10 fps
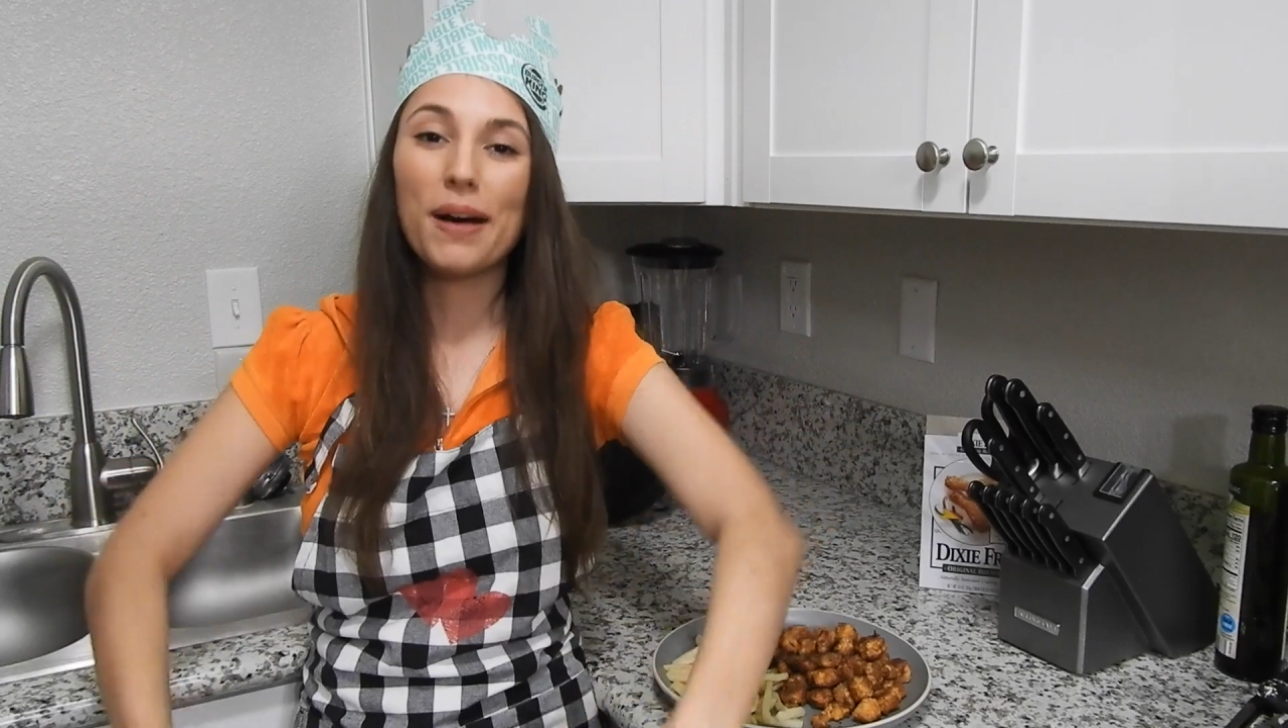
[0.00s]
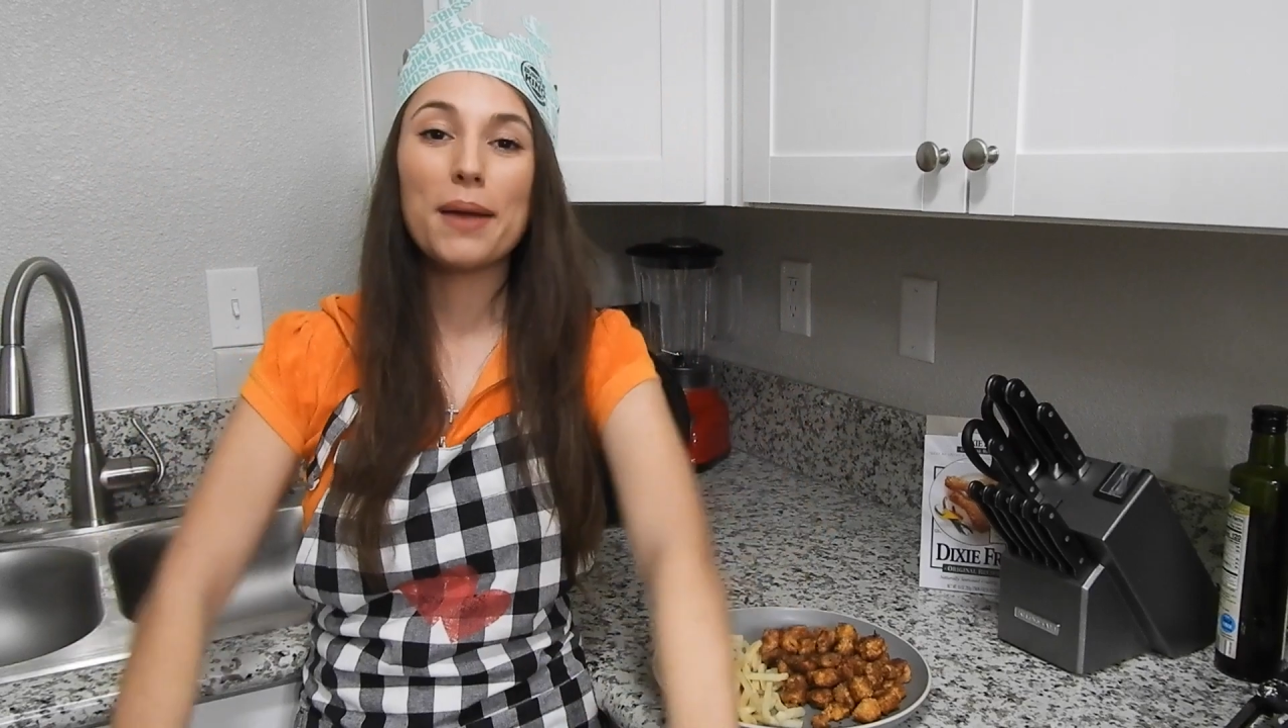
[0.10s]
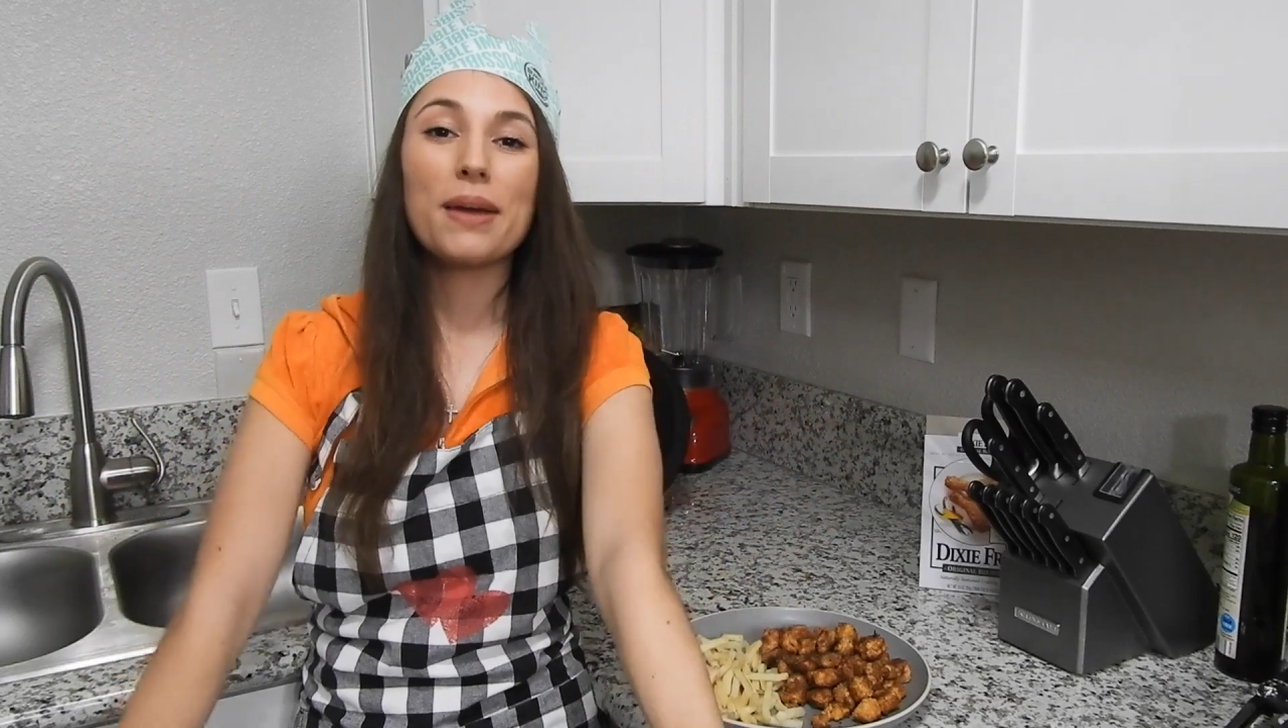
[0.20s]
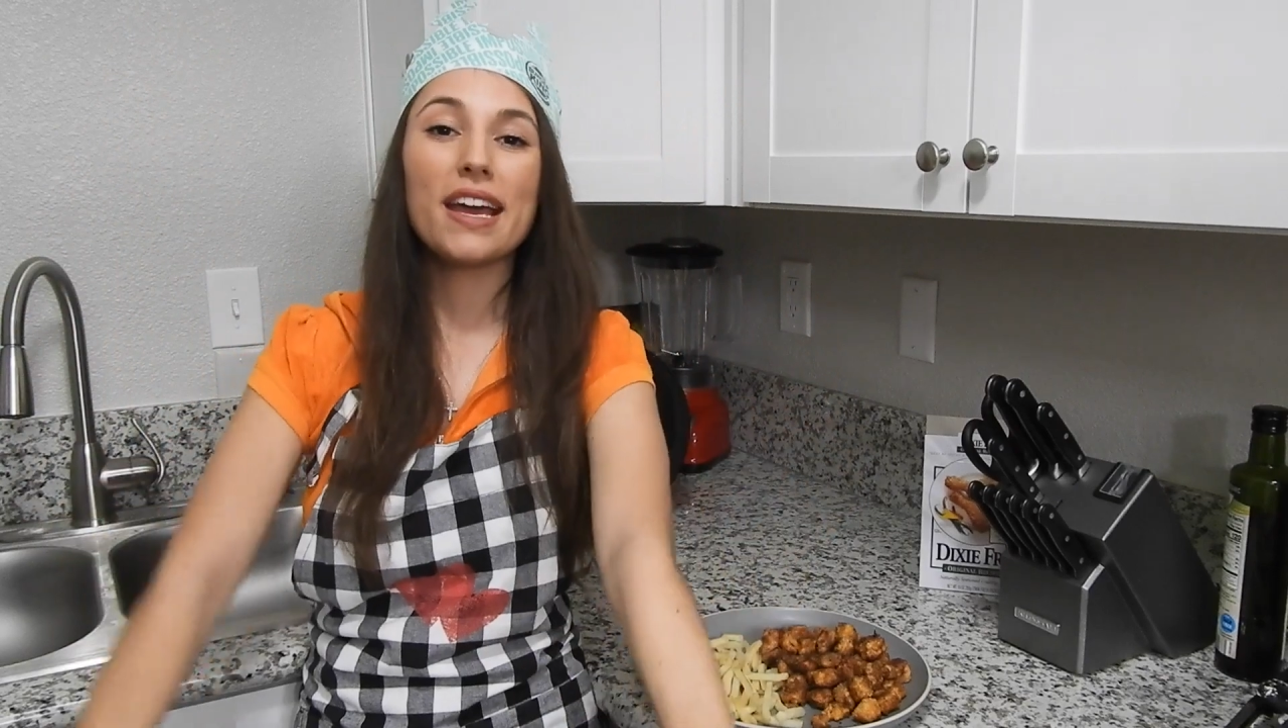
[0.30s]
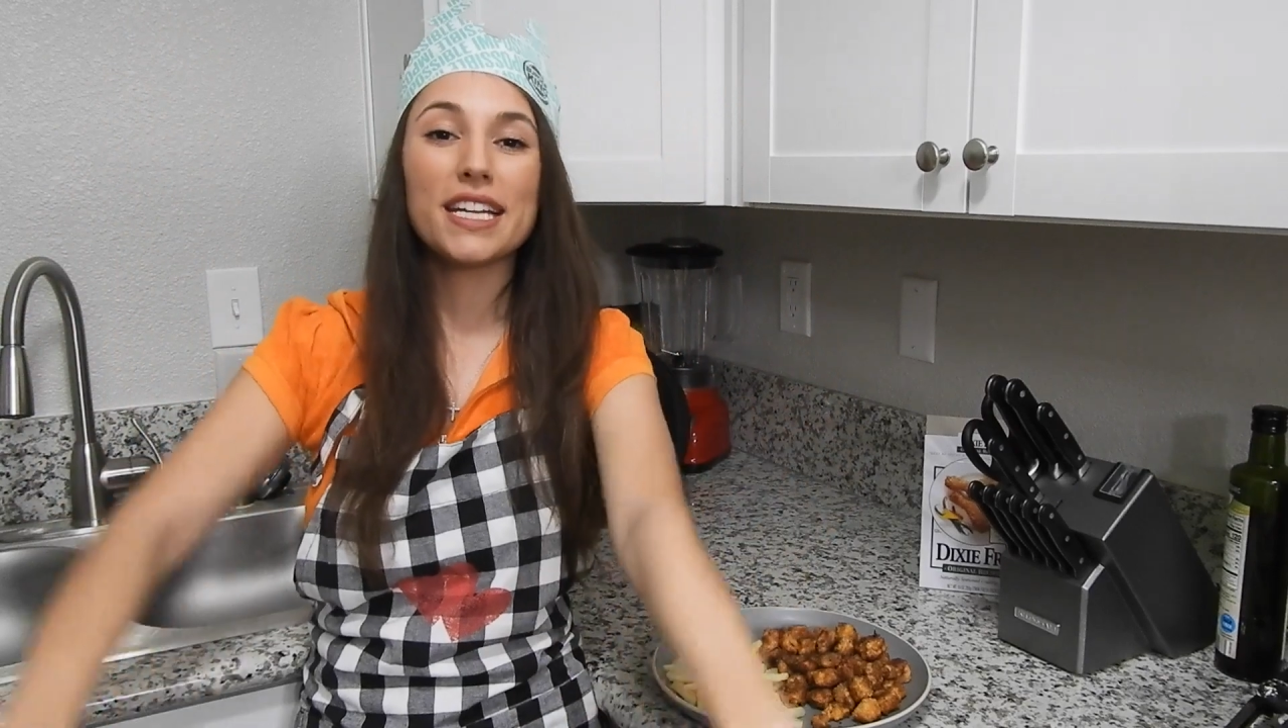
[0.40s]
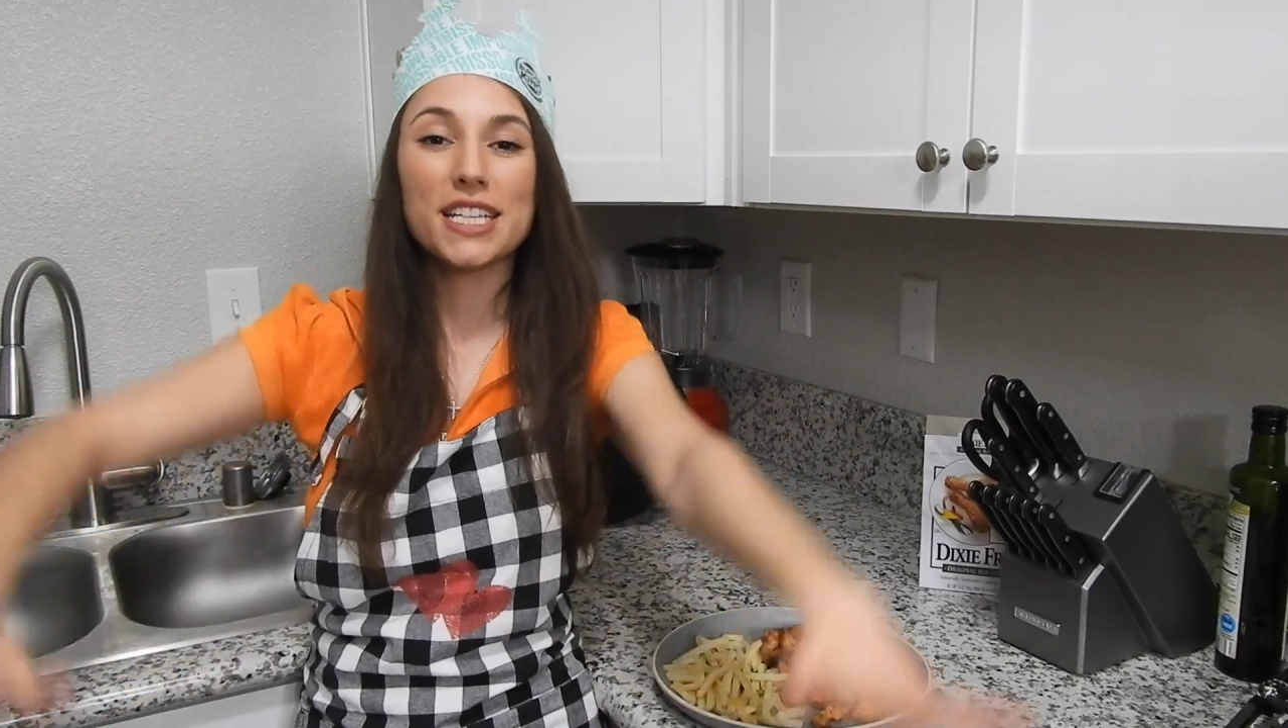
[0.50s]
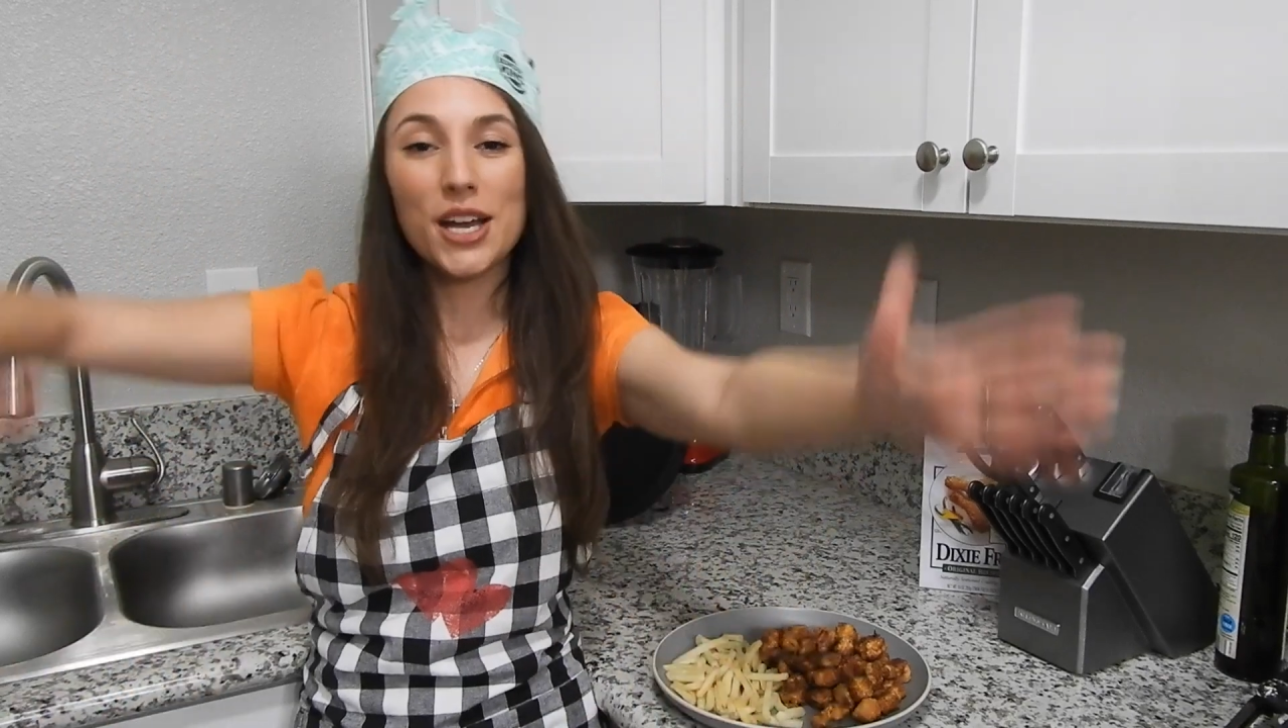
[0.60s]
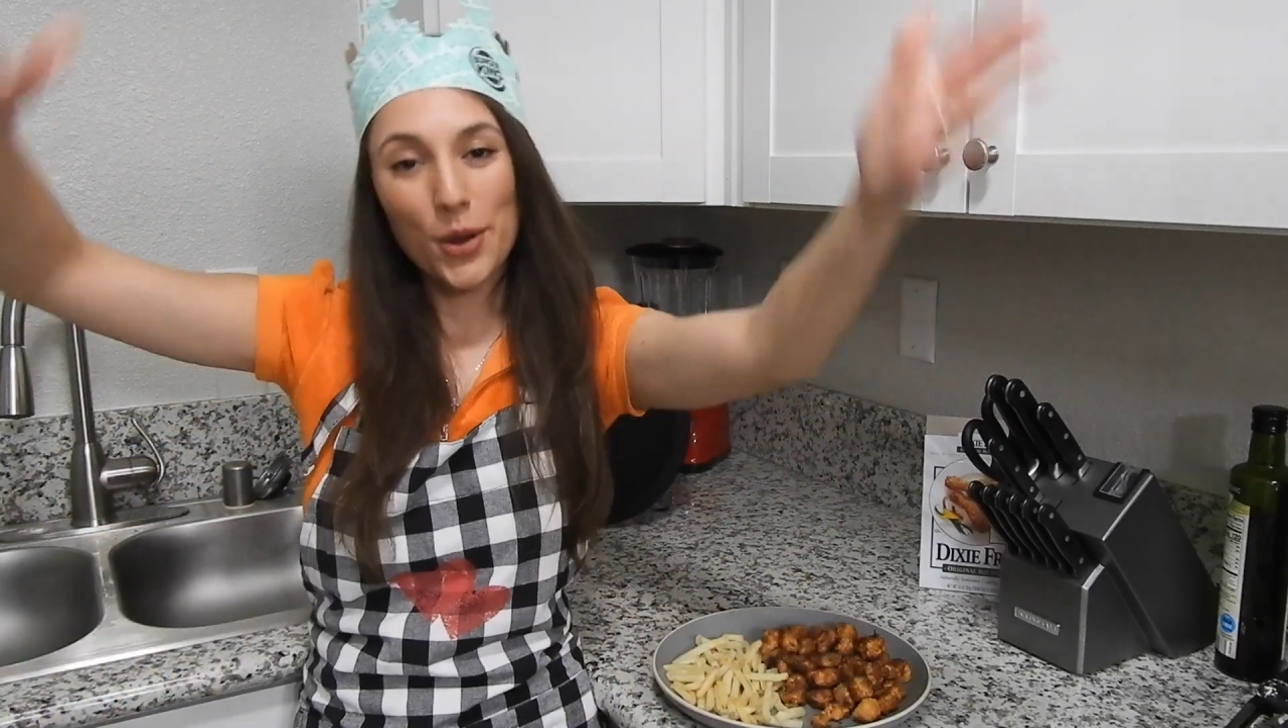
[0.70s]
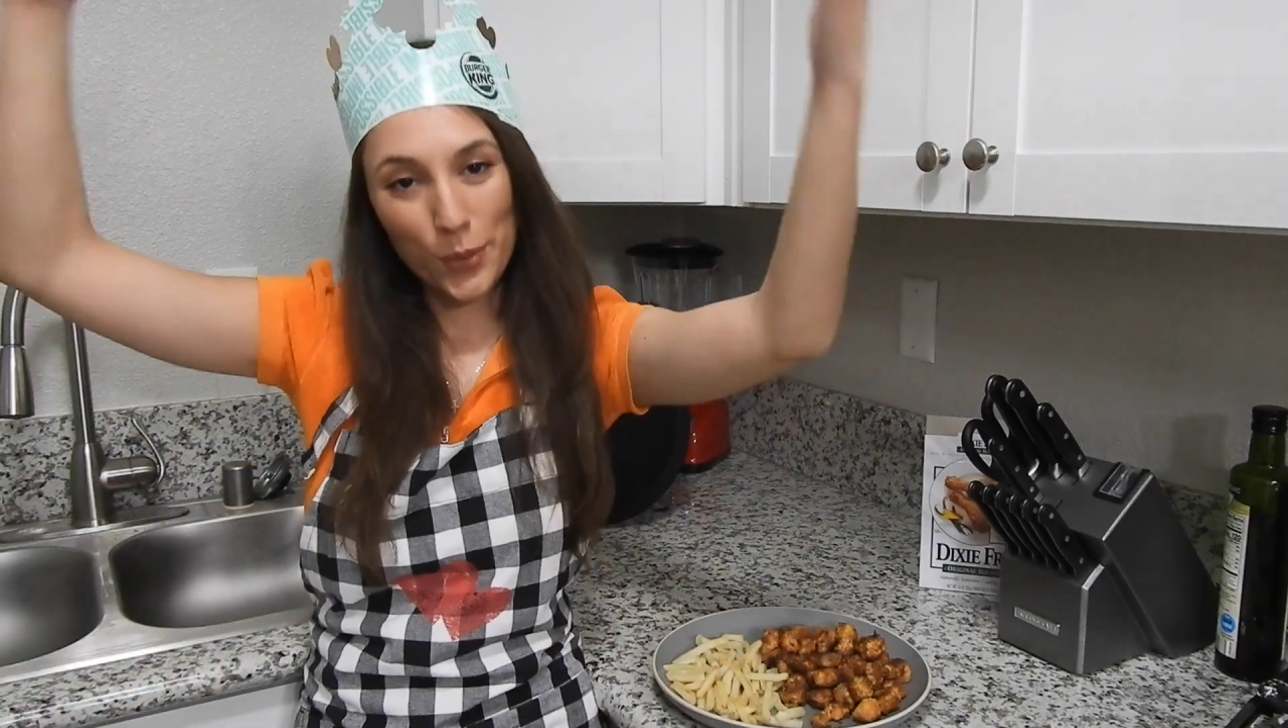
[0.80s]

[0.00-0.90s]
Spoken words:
my page,